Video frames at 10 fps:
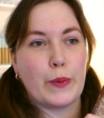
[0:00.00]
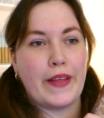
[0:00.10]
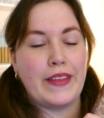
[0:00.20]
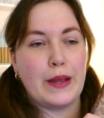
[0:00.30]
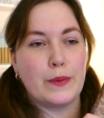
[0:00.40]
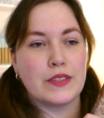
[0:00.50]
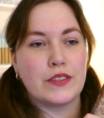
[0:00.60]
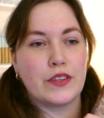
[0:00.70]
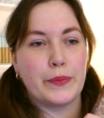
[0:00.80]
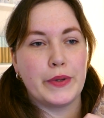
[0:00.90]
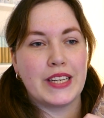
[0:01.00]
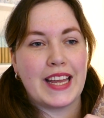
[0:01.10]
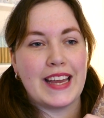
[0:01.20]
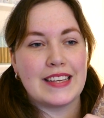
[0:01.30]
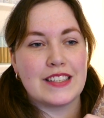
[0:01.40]
when they want to
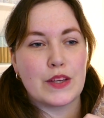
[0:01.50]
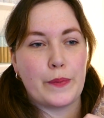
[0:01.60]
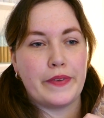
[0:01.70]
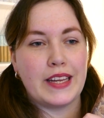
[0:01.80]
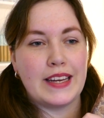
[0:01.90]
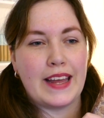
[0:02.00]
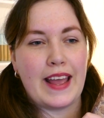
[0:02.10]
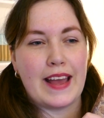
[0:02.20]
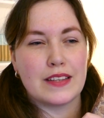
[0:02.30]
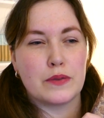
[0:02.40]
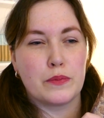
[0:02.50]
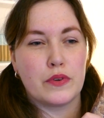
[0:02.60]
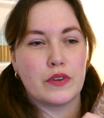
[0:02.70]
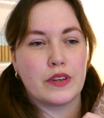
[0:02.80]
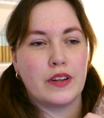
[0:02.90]
communicate something that has
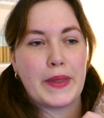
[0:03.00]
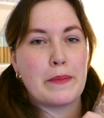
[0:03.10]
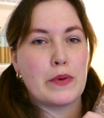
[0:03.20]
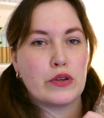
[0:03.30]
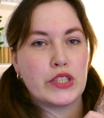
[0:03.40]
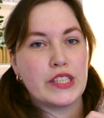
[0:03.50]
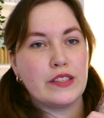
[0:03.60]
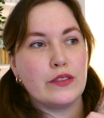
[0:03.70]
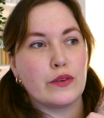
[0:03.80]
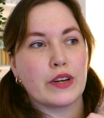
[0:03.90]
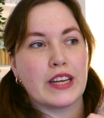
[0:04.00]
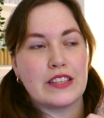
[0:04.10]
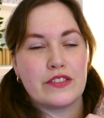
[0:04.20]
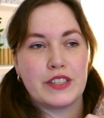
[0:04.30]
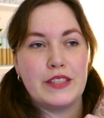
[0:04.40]
more emotion or
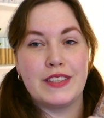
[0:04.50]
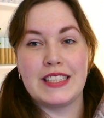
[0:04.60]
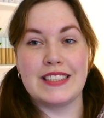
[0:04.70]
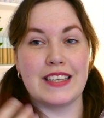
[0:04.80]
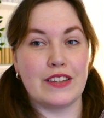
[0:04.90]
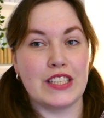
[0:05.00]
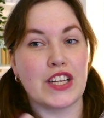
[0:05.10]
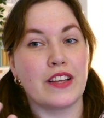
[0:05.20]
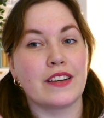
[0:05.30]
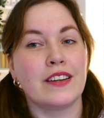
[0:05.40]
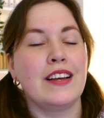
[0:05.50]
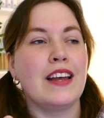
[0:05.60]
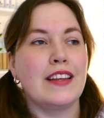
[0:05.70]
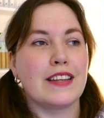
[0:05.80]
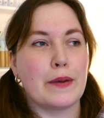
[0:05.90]
history, when they tell each other
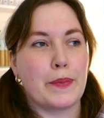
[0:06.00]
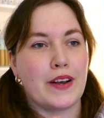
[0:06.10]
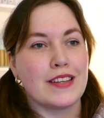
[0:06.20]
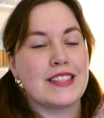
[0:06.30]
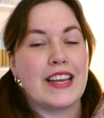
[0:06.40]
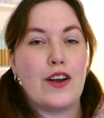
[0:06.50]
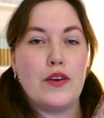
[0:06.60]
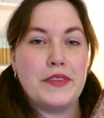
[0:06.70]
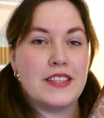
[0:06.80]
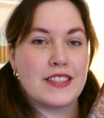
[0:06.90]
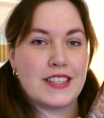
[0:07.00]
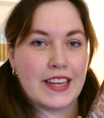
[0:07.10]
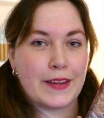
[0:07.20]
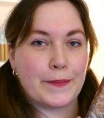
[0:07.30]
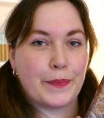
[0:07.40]
their past, they often
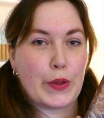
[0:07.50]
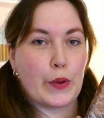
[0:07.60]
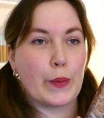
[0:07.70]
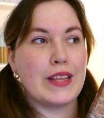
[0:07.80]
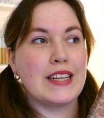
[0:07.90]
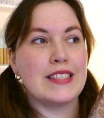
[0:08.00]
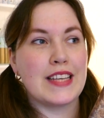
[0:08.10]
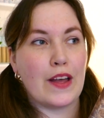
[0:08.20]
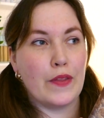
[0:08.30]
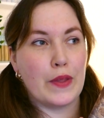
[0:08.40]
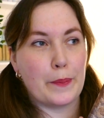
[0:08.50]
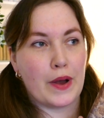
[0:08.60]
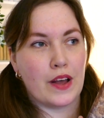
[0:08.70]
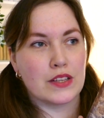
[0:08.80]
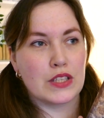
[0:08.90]
sing. Or when they tell the
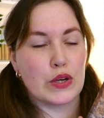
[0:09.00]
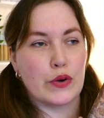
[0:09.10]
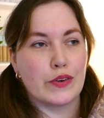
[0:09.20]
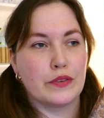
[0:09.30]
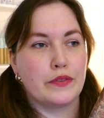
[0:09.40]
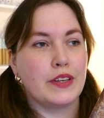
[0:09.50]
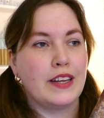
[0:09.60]
past of